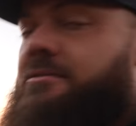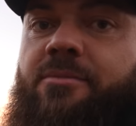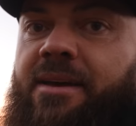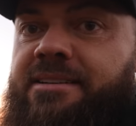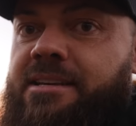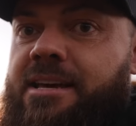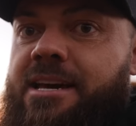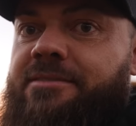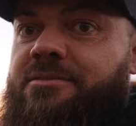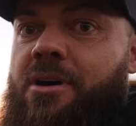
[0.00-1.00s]
some
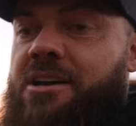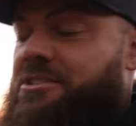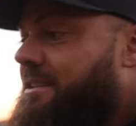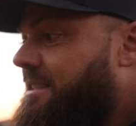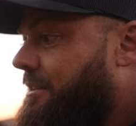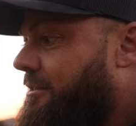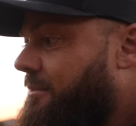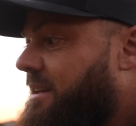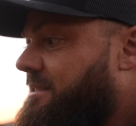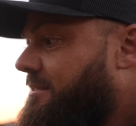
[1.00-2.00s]
ATF, some Hot Shot
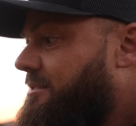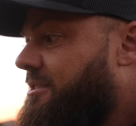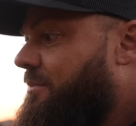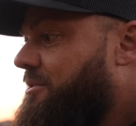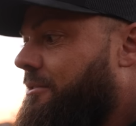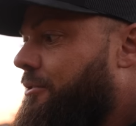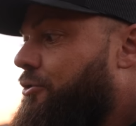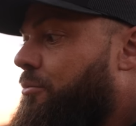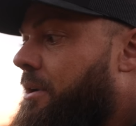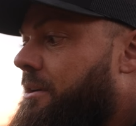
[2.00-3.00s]
Secret, basically just a bunch of
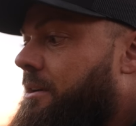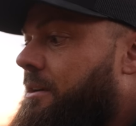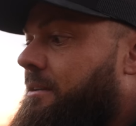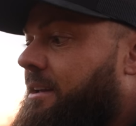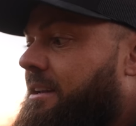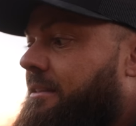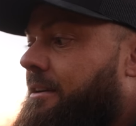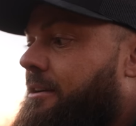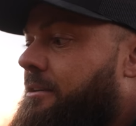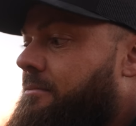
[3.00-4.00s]
lube to get in
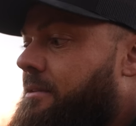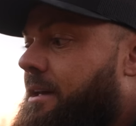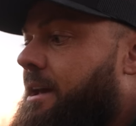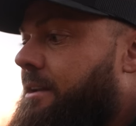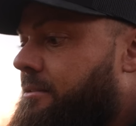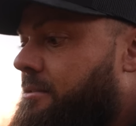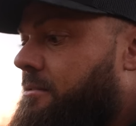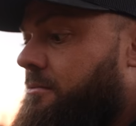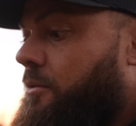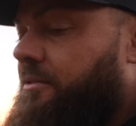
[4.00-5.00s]
there and
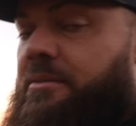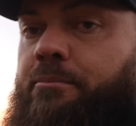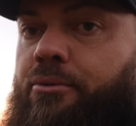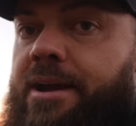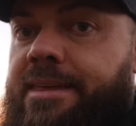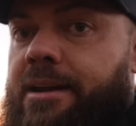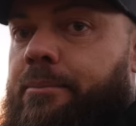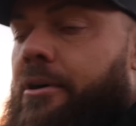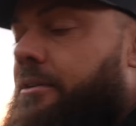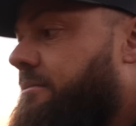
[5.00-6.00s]
hopefully break that
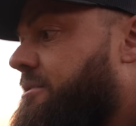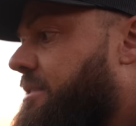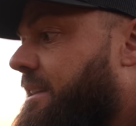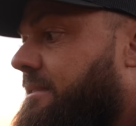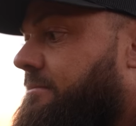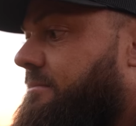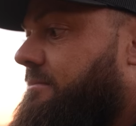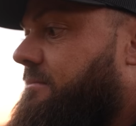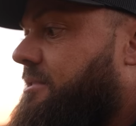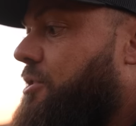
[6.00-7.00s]
apart and just let it
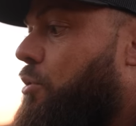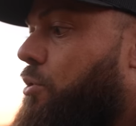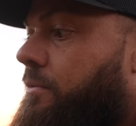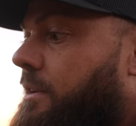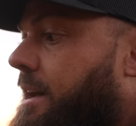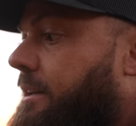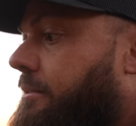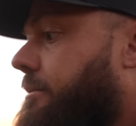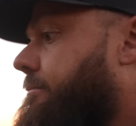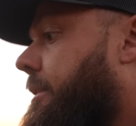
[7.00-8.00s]
soak overnight
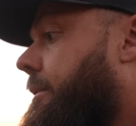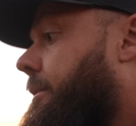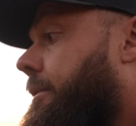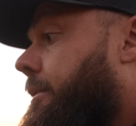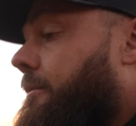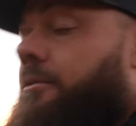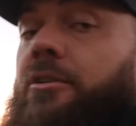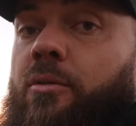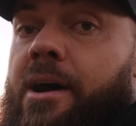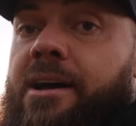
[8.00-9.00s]
or for a
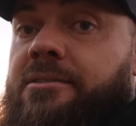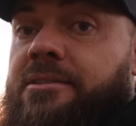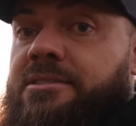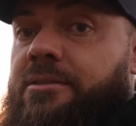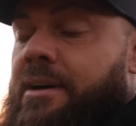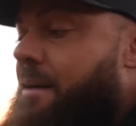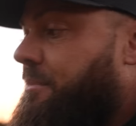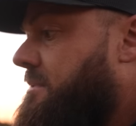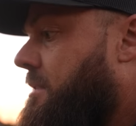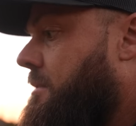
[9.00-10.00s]
little while and then see what
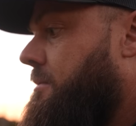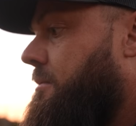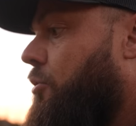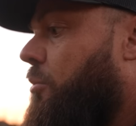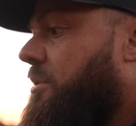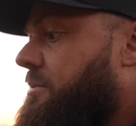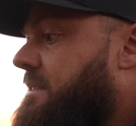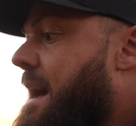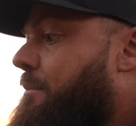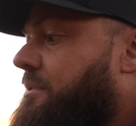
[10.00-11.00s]
happens. Normally when
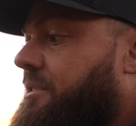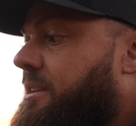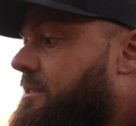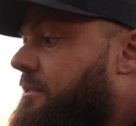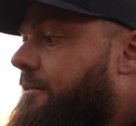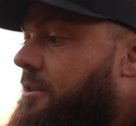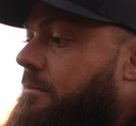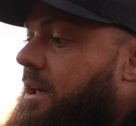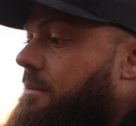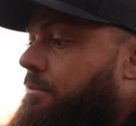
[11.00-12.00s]
this happens, you get to the
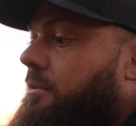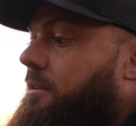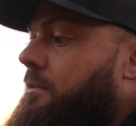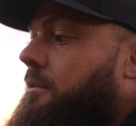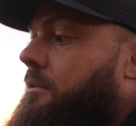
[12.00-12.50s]
front main pulley